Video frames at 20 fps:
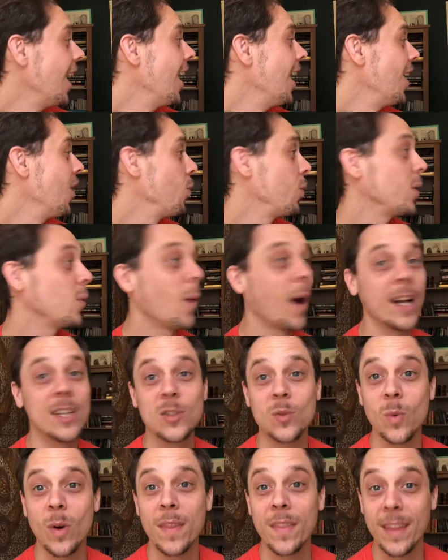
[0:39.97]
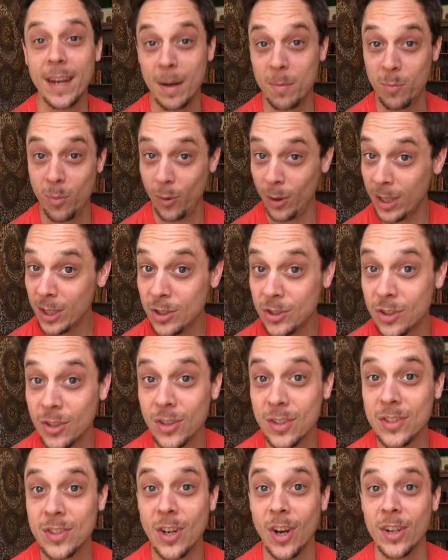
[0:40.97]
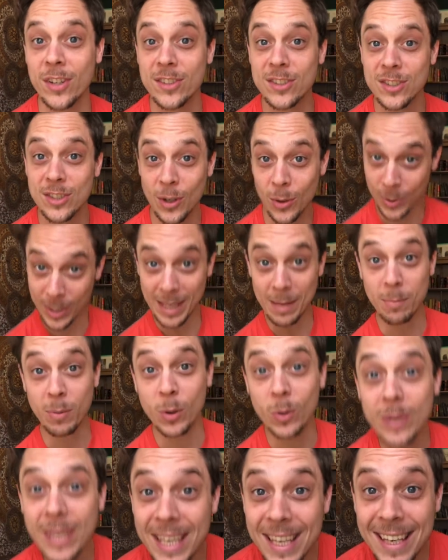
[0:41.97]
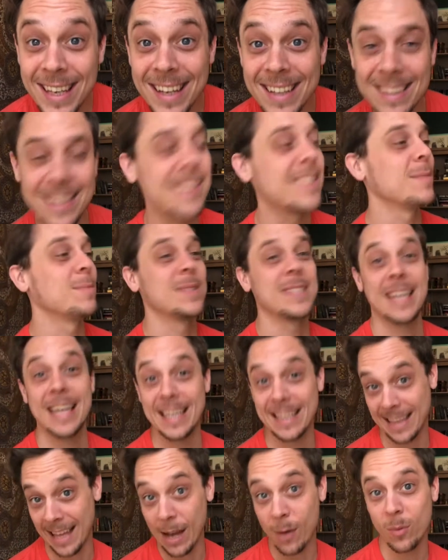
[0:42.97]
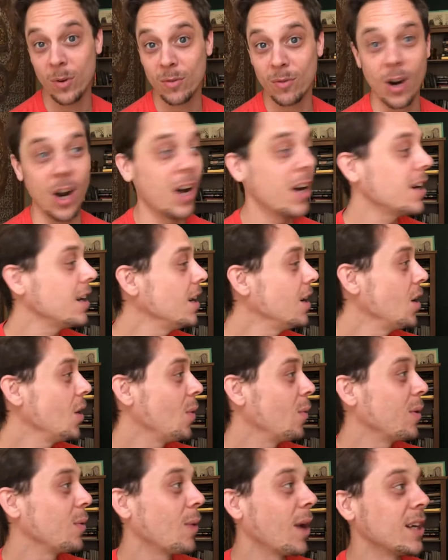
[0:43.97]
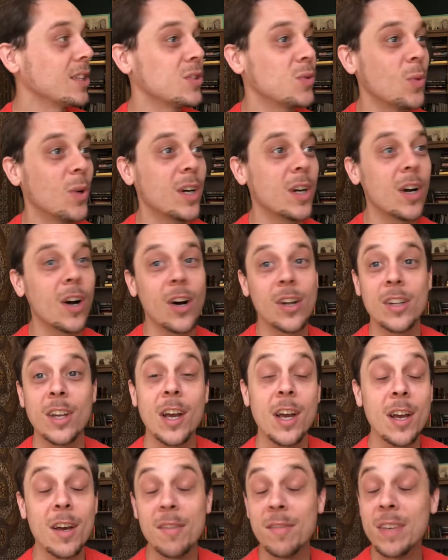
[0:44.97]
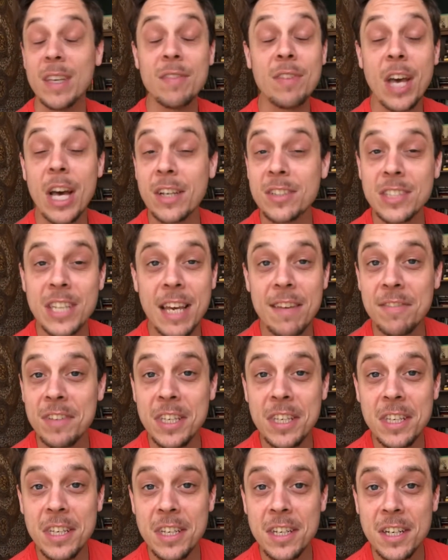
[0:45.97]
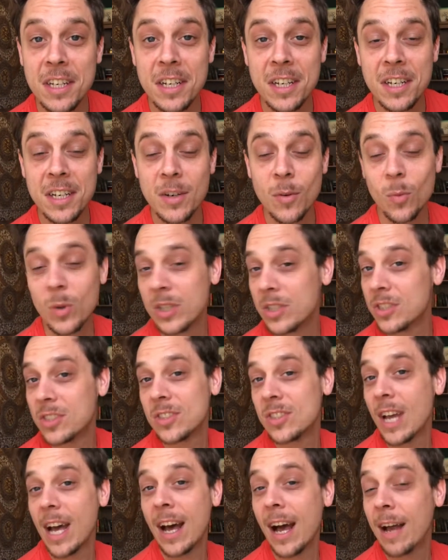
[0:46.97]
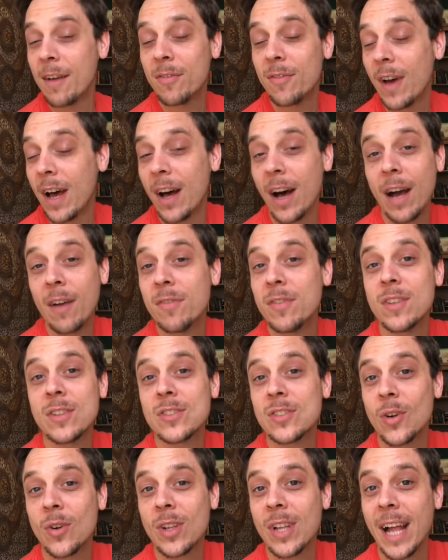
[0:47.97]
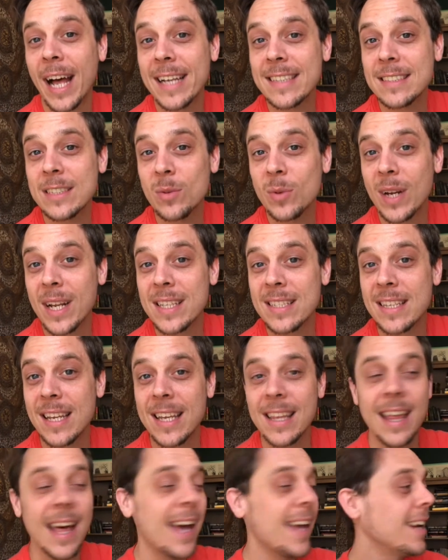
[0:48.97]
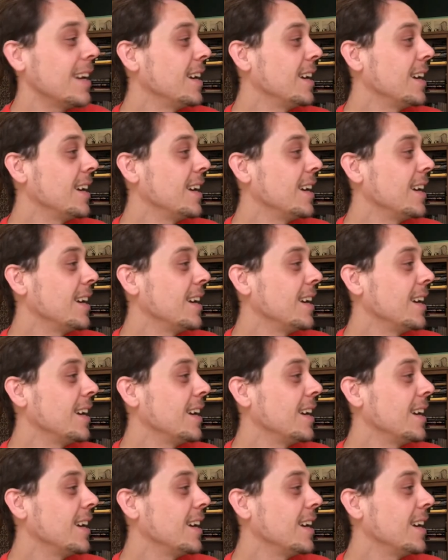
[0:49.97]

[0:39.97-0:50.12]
We watched one that I'm pretty sure is called Tuki Buki, unless I'm saying that one wrong. We watched one called Vivre sa vie, which I feel so classy when I say that.